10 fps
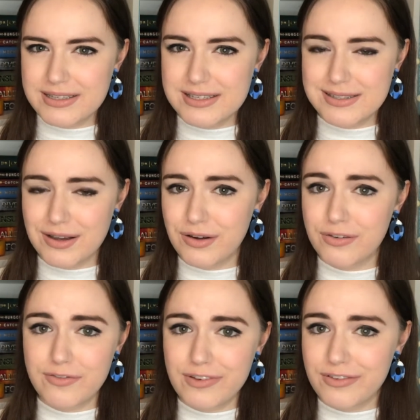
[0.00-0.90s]
so
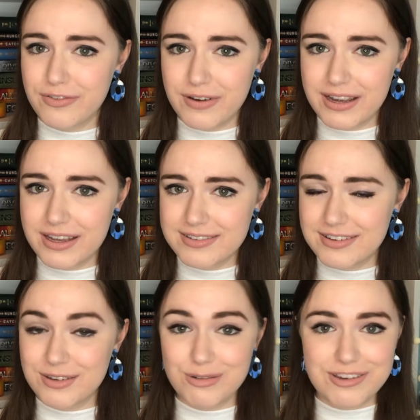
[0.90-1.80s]
feel free
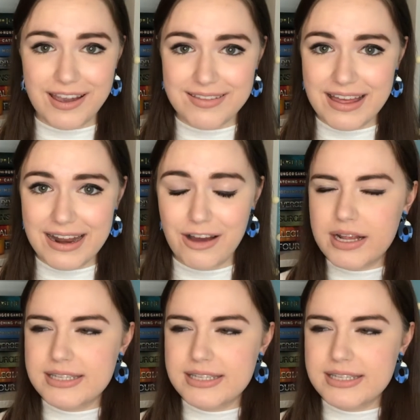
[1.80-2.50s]
to check that out.